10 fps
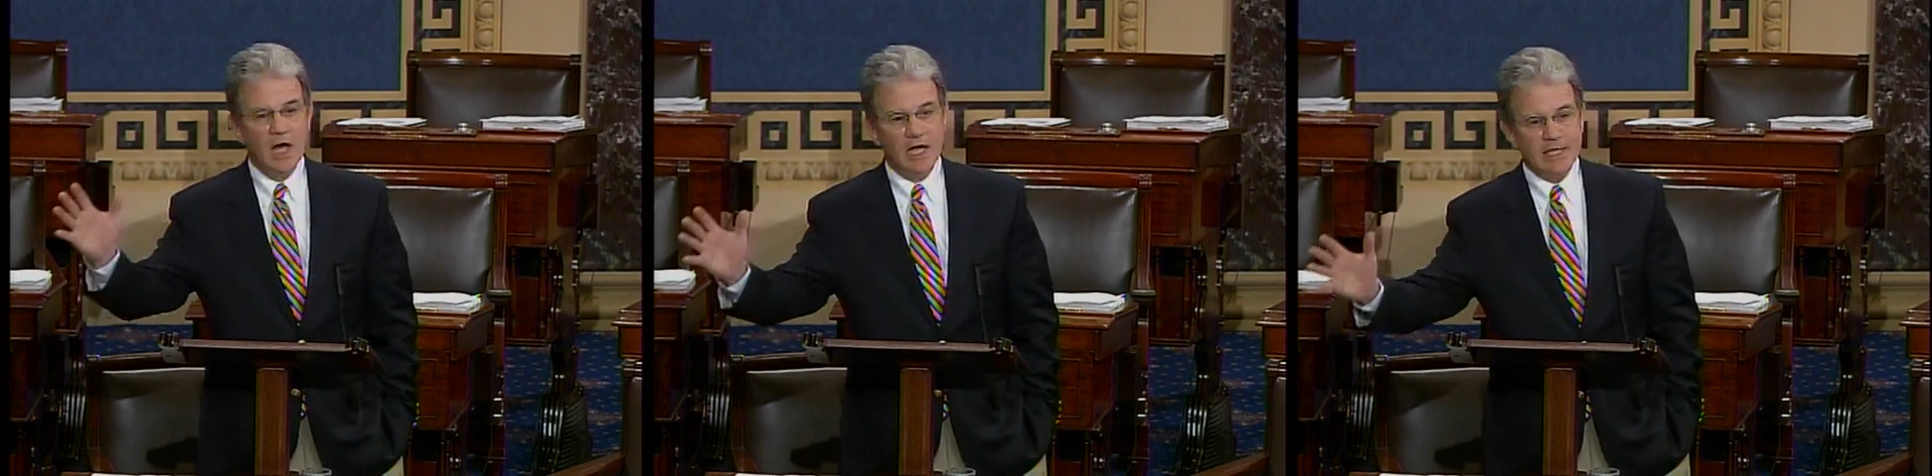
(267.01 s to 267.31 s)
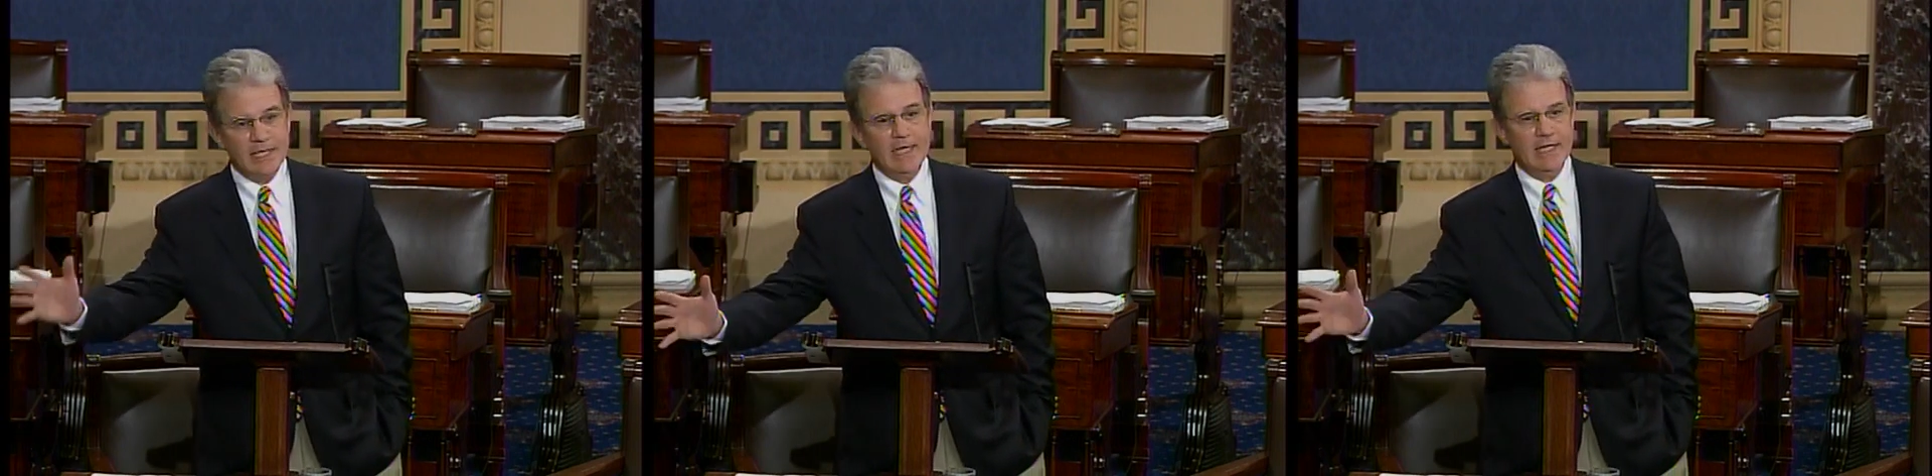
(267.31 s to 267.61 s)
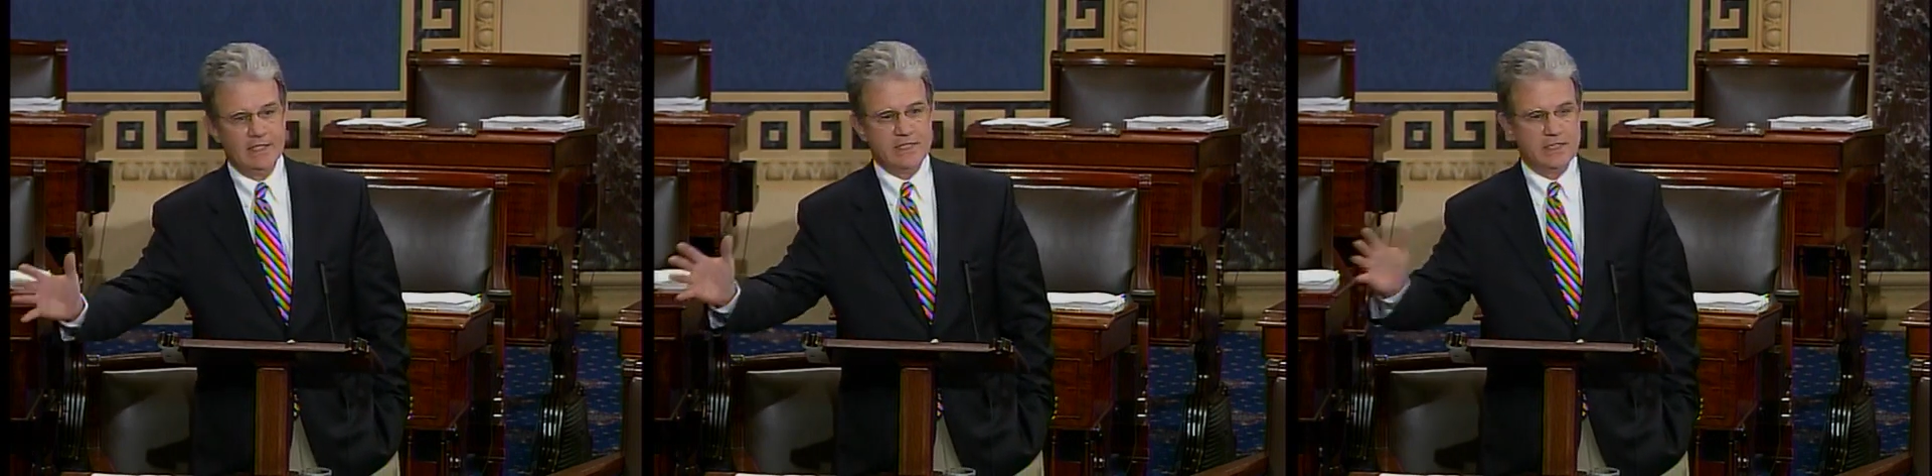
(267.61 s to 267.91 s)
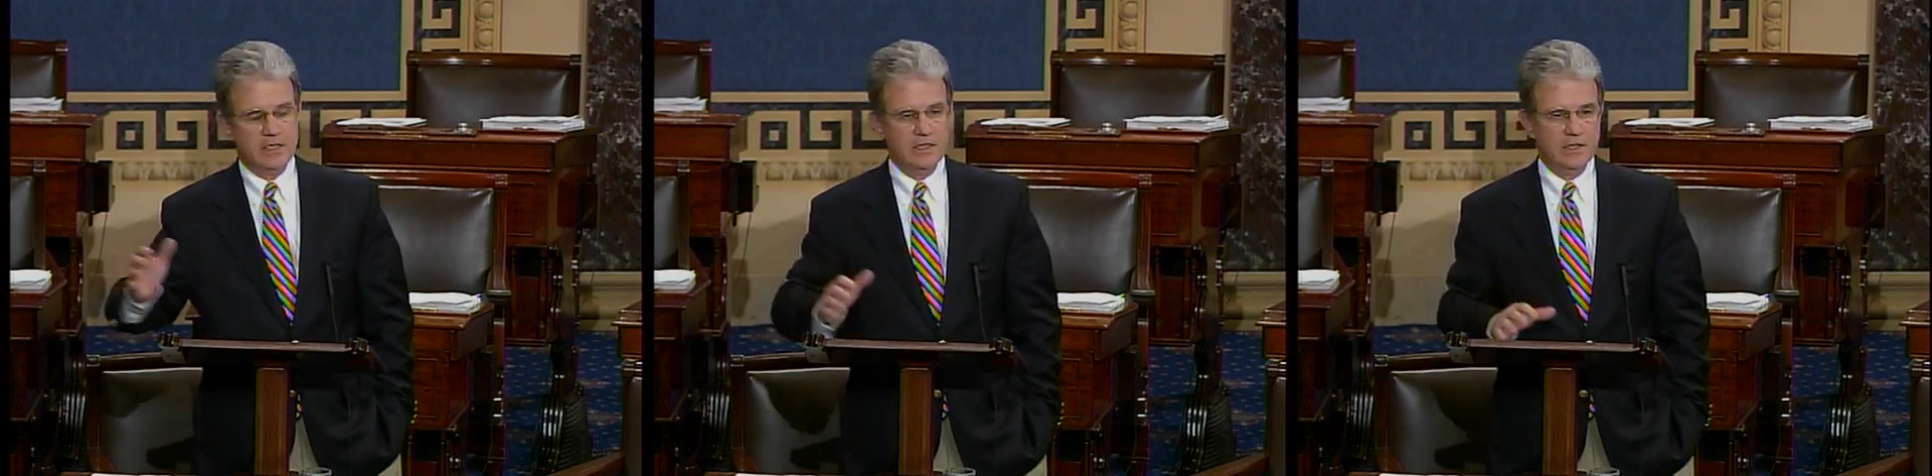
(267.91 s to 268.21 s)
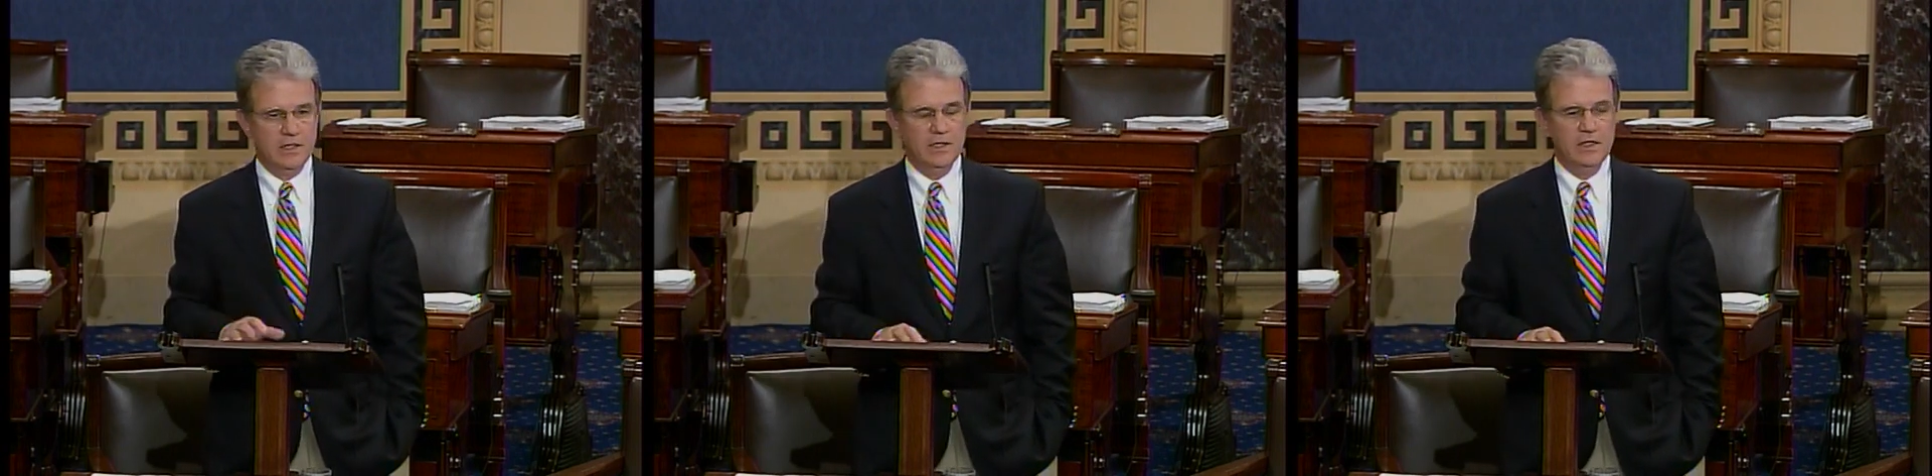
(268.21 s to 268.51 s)
against
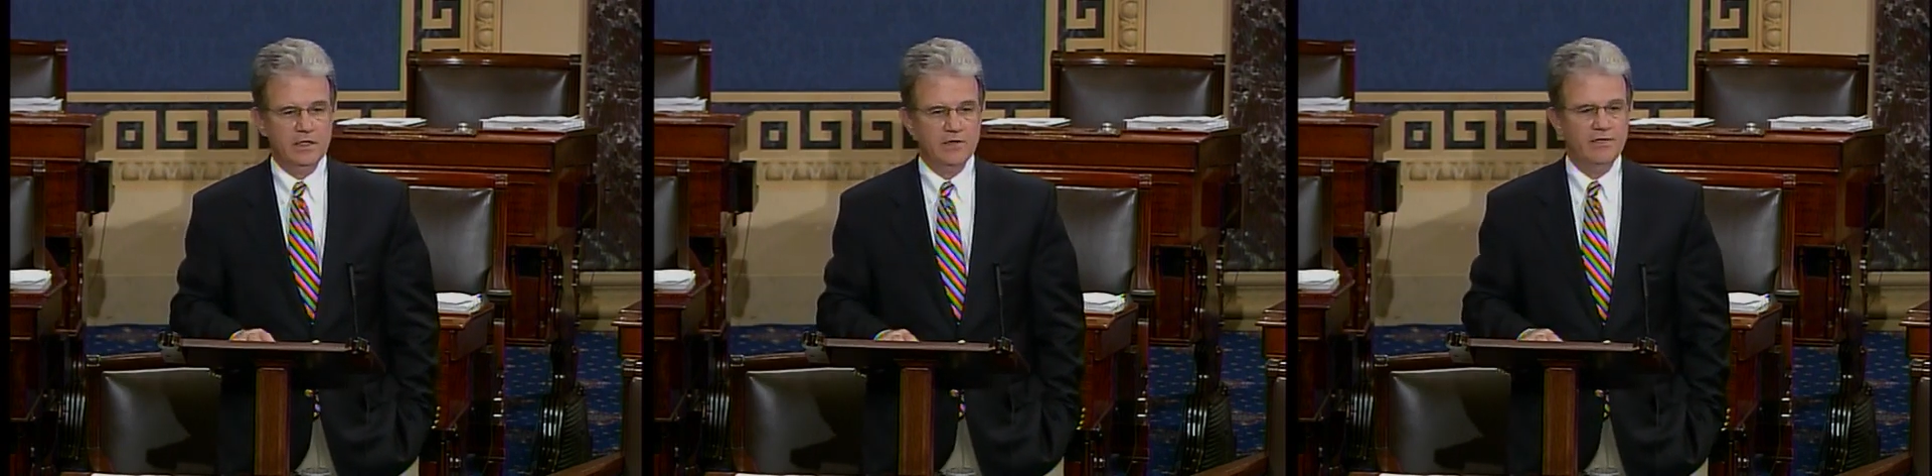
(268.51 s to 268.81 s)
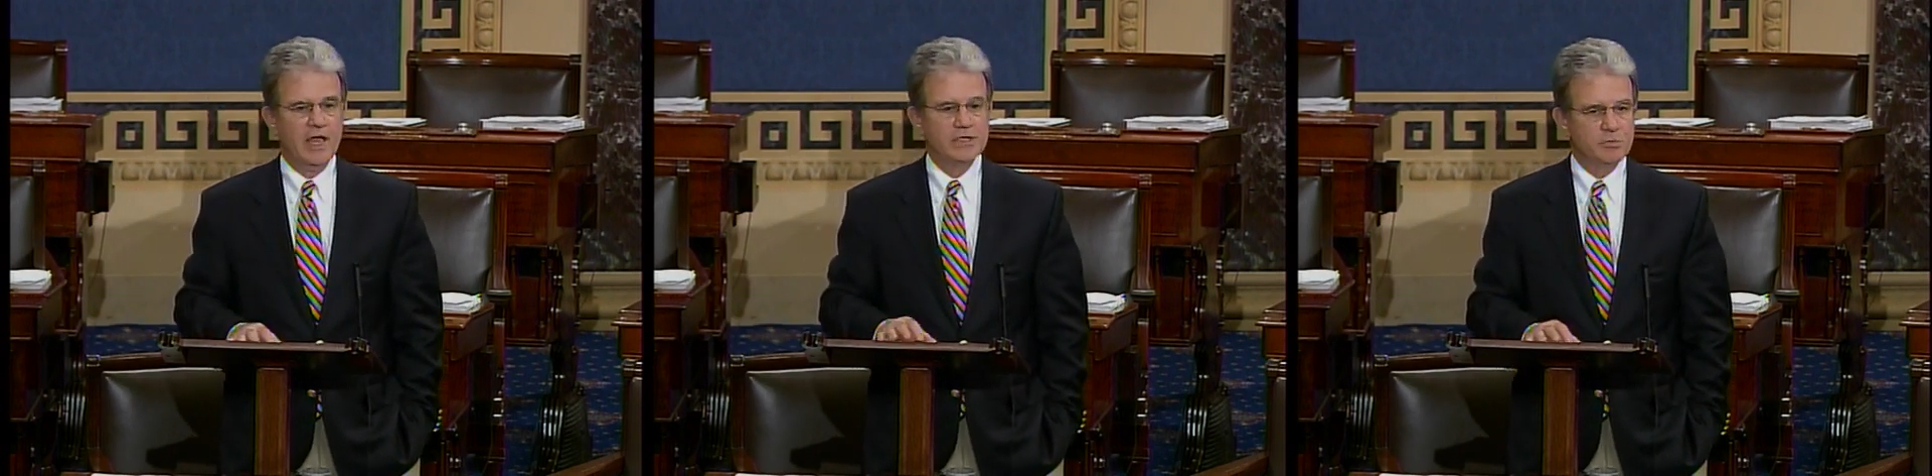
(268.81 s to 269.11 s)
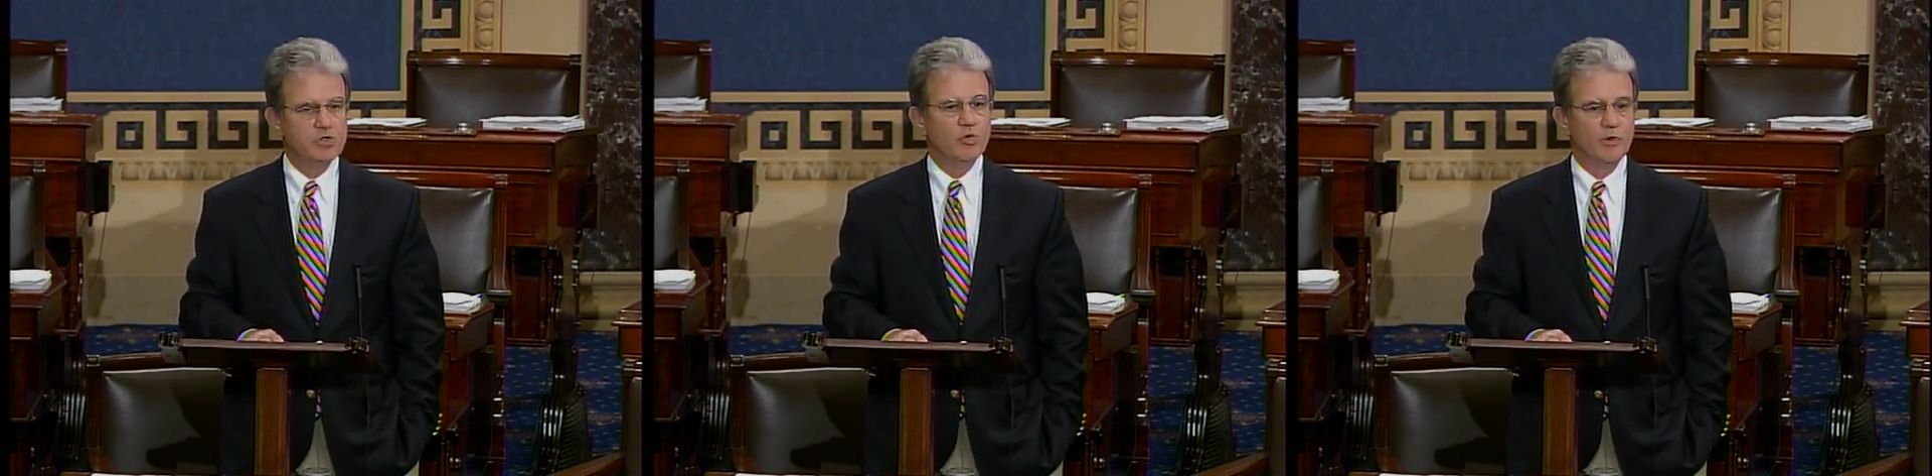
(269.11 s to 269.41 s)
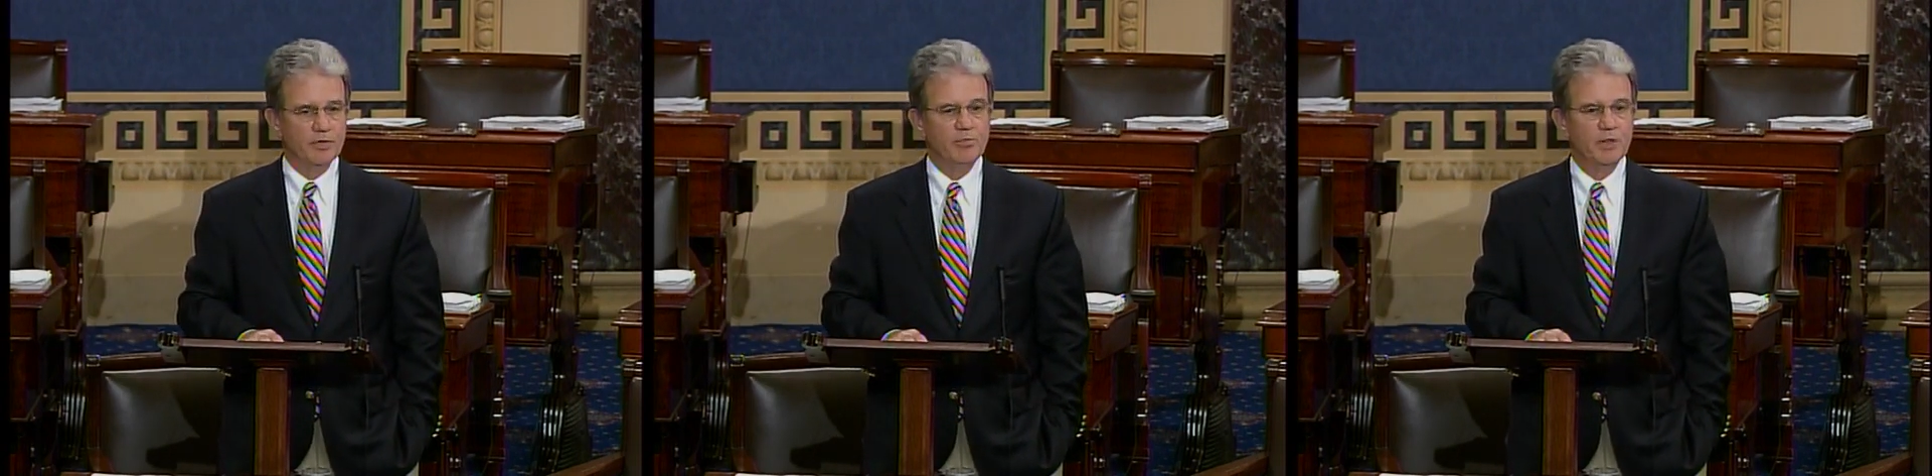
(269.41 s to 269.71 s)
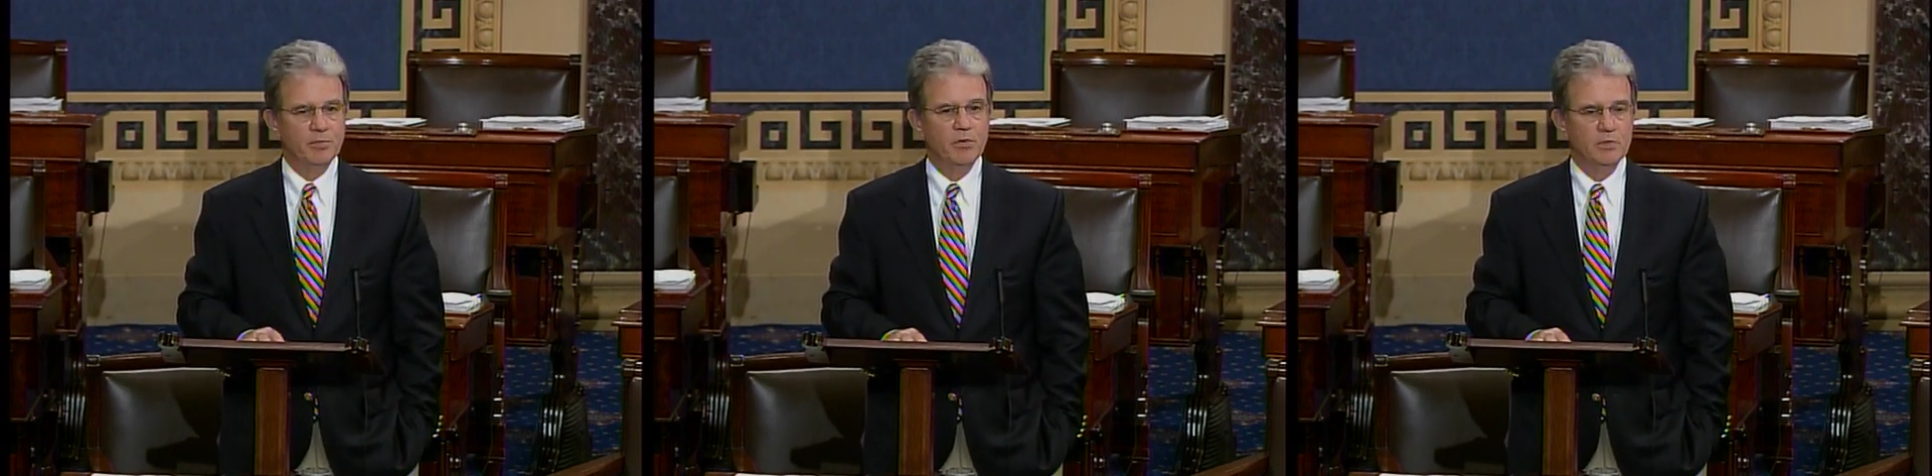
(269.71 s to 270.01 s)
the vast majority of
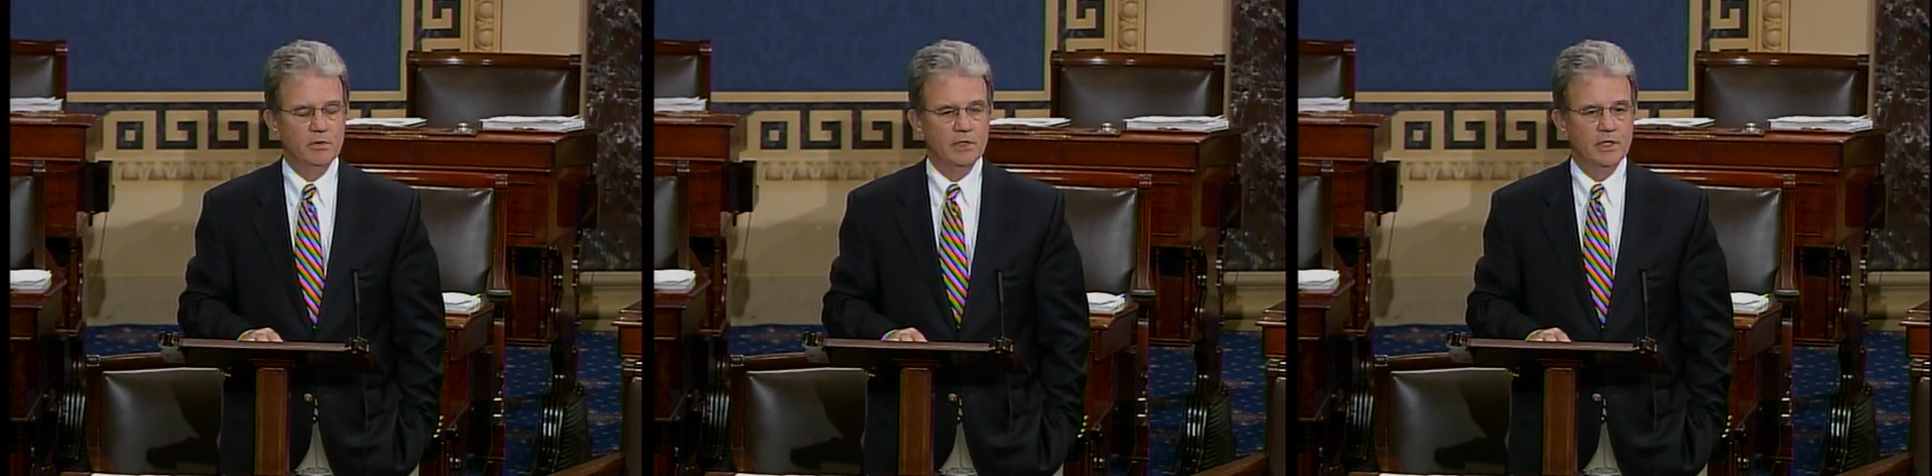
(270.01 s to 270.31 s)
people